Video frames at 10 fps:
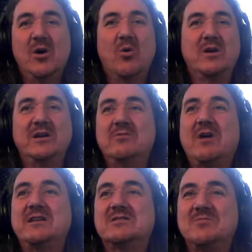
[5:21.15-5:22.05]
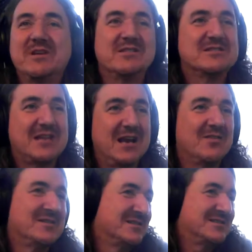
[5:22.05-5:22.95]
Or can you write something in the style
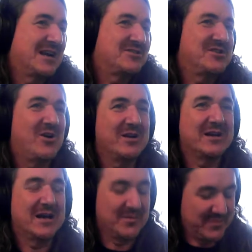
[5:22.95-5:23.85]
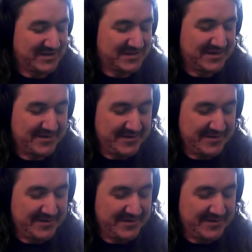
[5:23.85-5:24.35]
of a Satriani kind of piece?